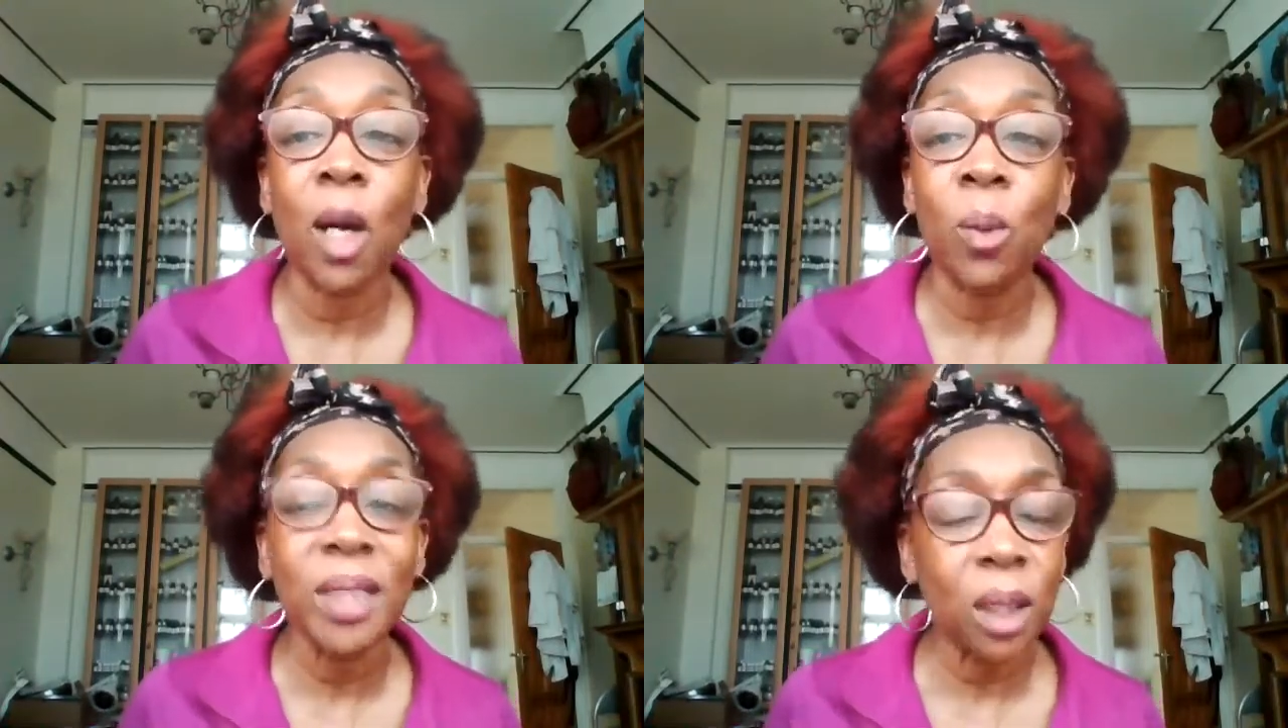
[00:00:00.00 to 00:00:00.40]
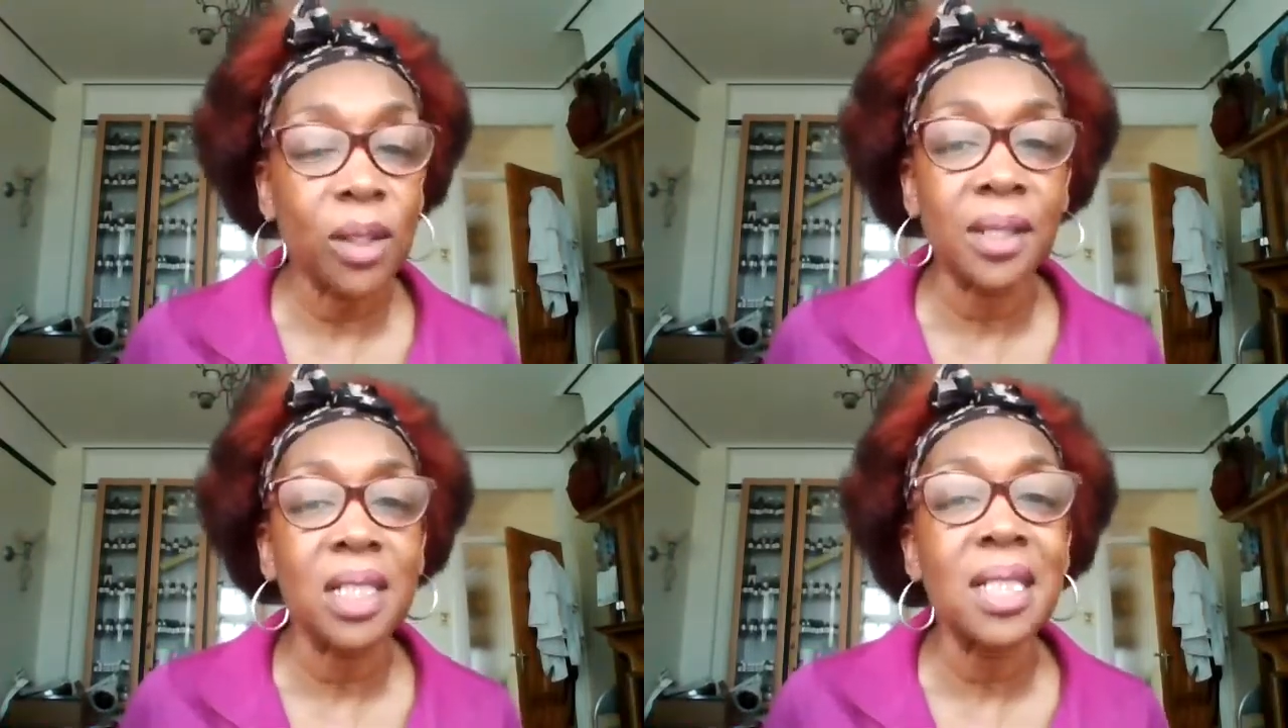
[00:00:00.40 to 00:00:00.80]
I always
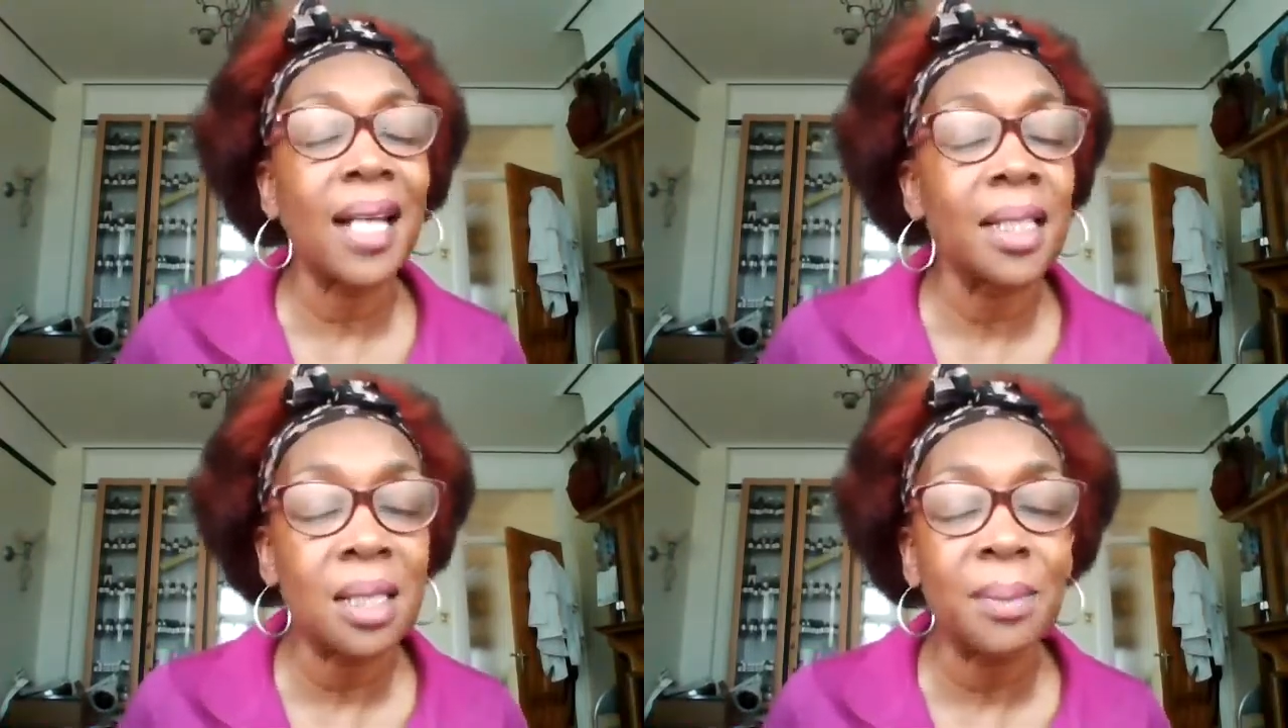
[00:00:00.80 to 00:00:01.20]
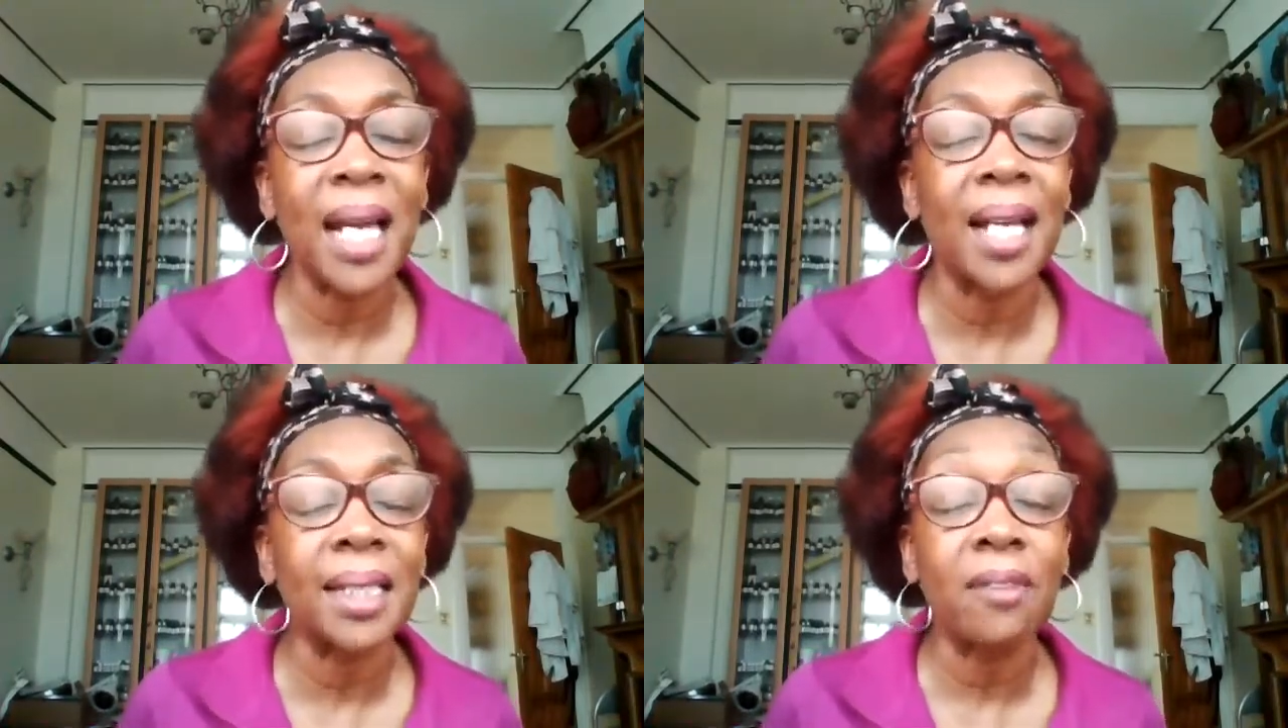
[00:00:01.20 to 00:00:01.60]
look at the science
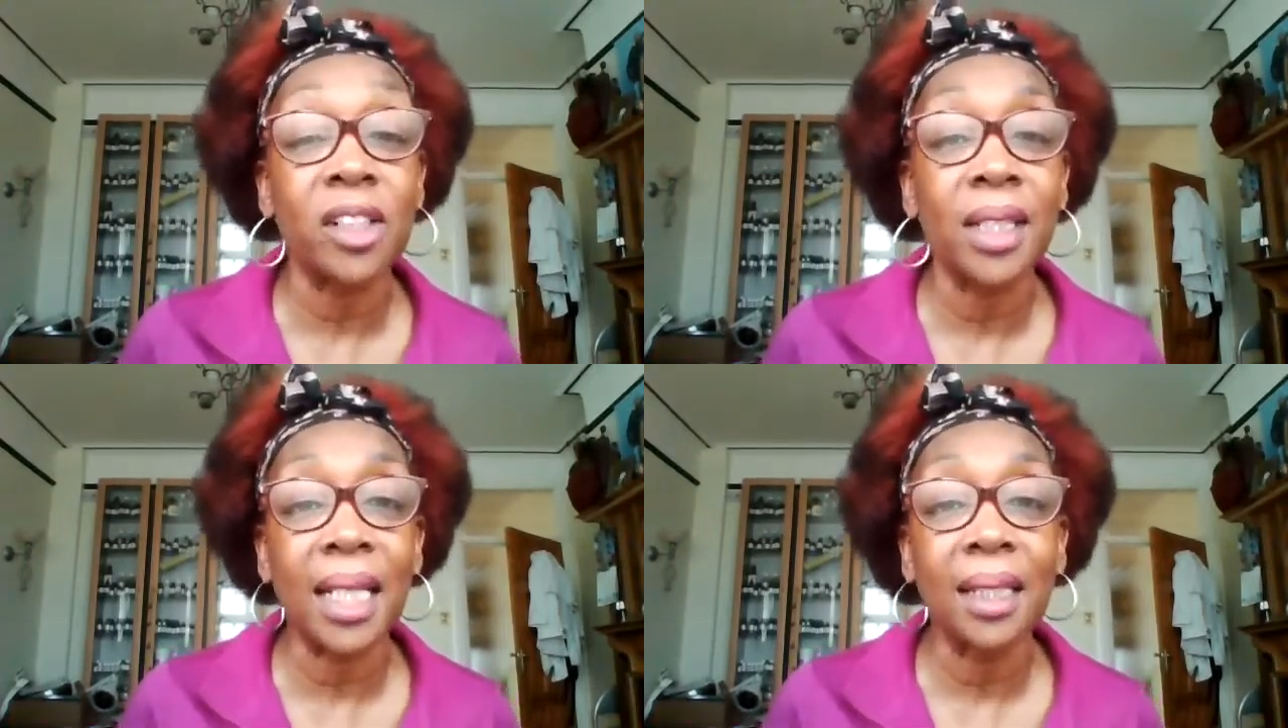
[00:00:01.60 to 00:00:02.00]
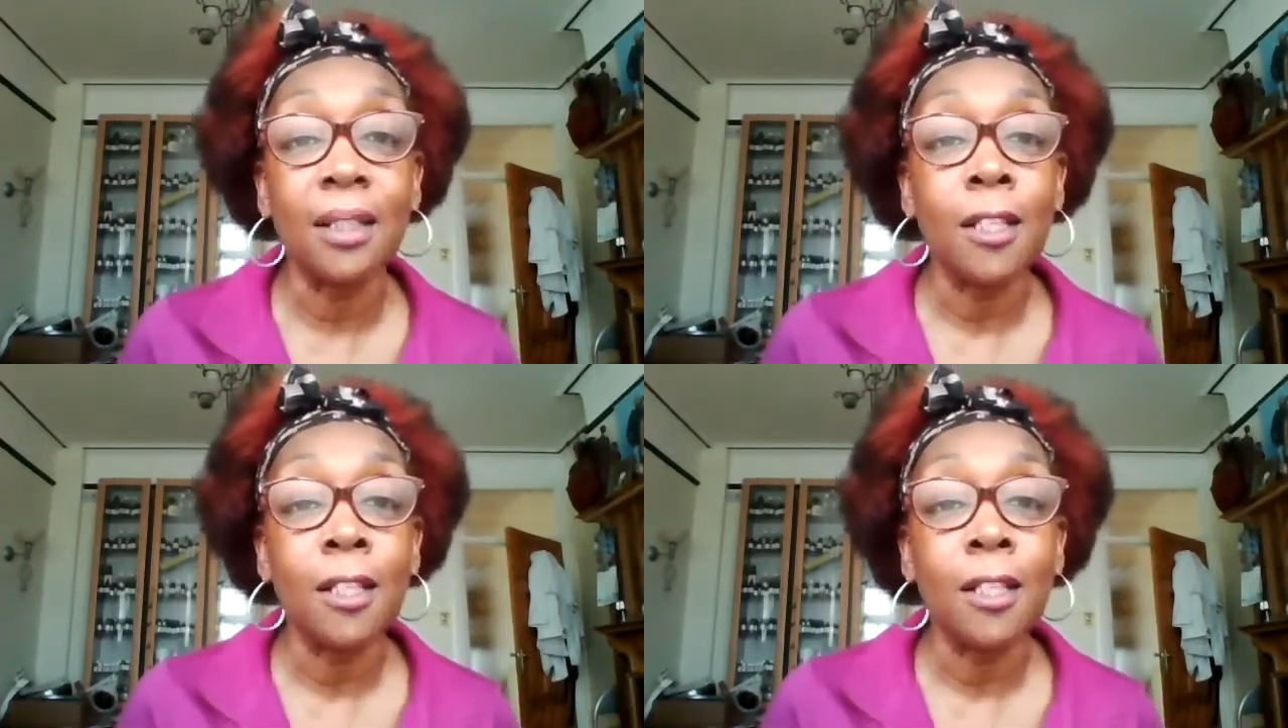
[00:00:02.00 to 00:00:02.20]
behind everything.